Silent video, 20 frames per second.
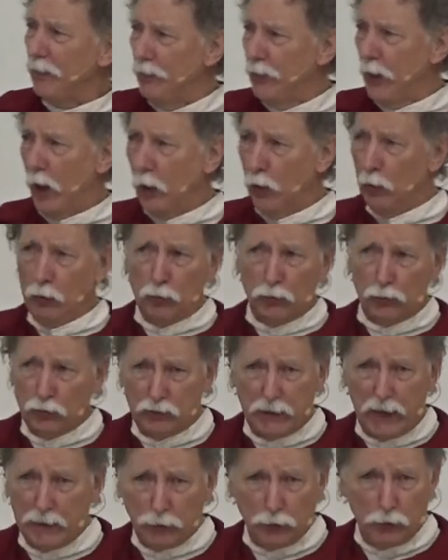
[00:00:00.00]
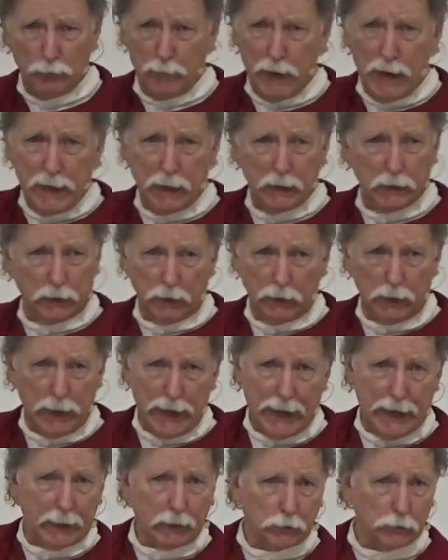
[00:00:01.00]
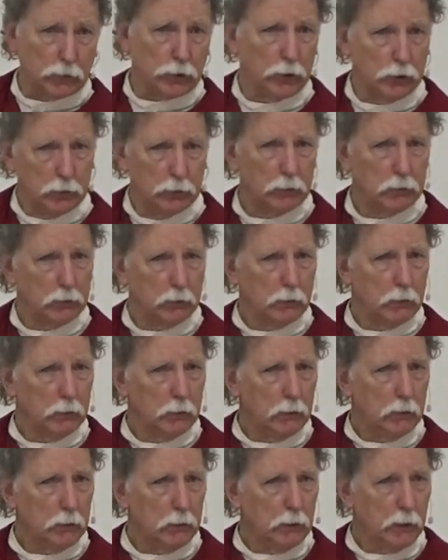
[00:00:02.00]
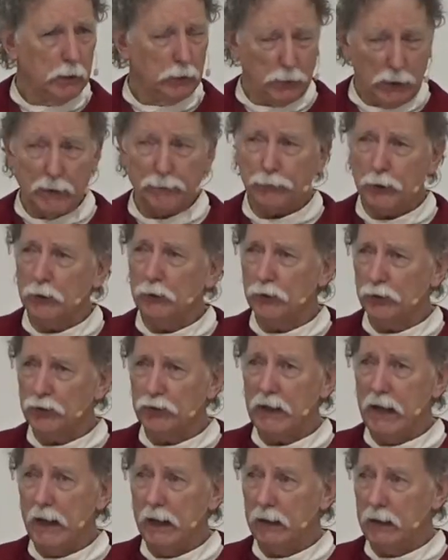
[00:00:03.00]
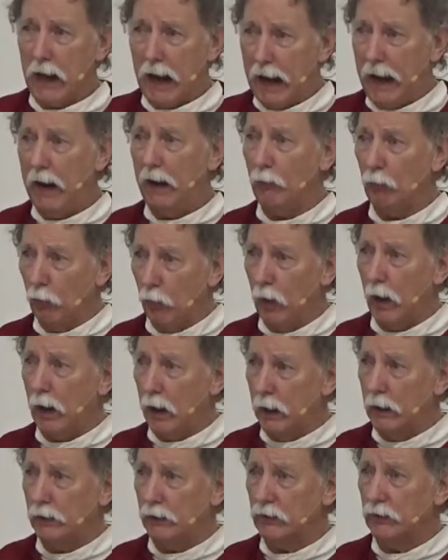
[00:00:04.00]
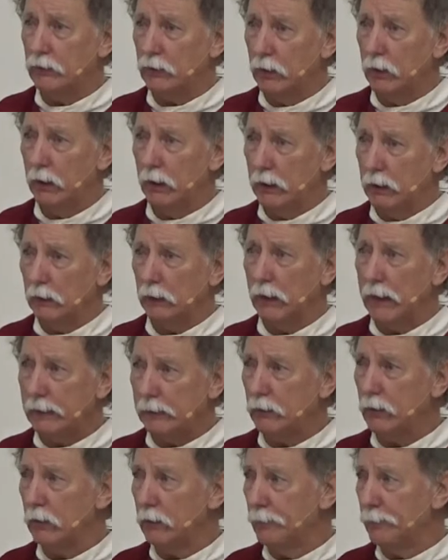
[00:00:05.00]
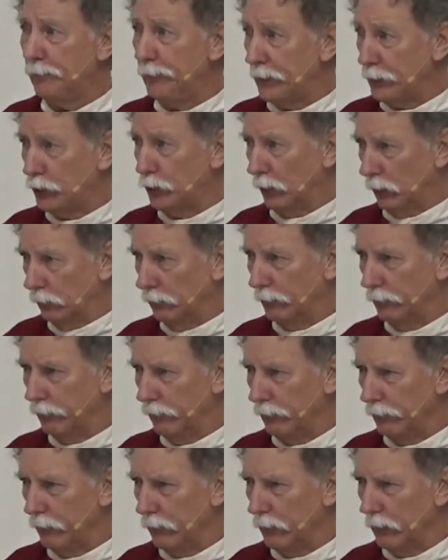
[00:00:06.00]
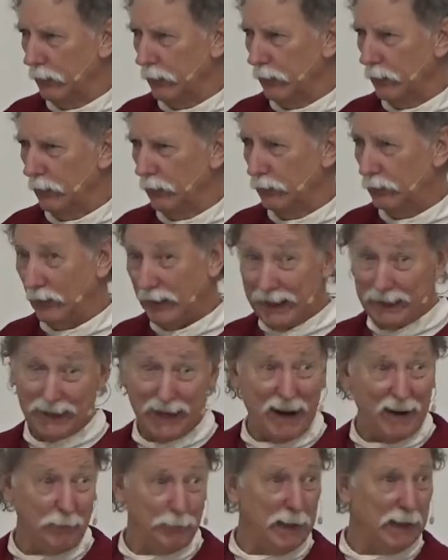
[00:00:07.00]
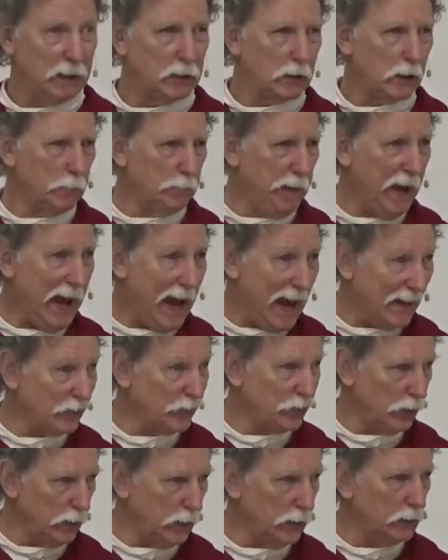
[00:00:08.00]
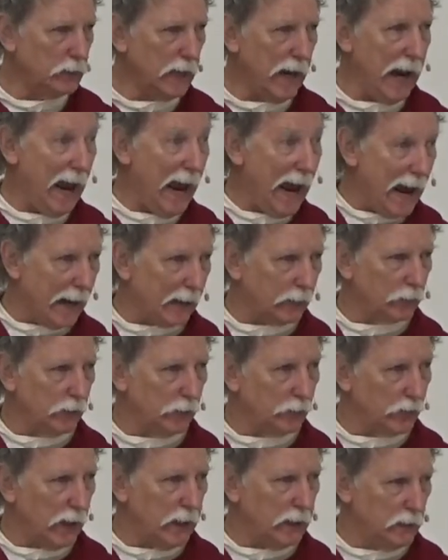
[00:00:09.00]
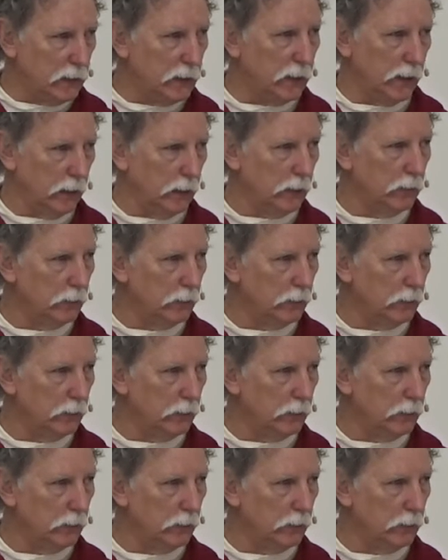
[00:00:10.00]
those that you may elect. And you have to understand, I was an elected official. So that gave me the capacity to act as I did.